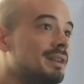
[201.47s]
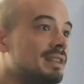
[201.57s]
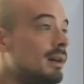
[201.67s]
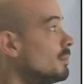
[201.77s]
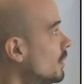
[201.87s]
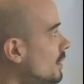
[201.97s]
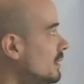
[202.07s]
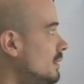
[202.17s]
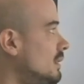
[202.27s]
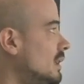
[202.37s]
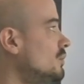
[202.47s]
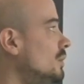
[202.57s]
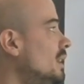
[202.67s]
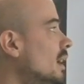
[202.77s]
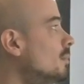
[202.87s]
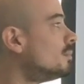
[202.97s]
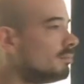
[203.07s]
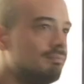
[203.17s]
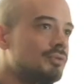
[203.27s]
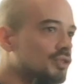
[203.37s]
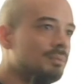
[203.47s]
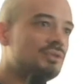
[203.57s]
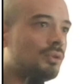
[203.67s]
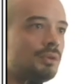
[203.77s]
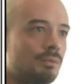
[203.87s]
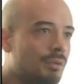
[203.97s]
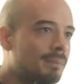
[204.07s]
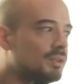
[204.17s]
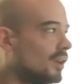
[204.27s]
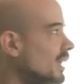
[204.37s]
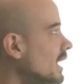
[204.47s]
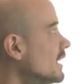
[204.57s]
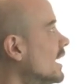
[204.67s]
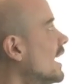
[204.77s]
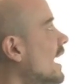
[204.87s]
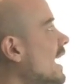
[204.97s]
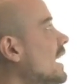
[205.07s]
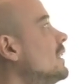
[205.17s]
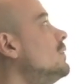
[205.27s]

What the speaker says: app, an Android app, some sort of web target, and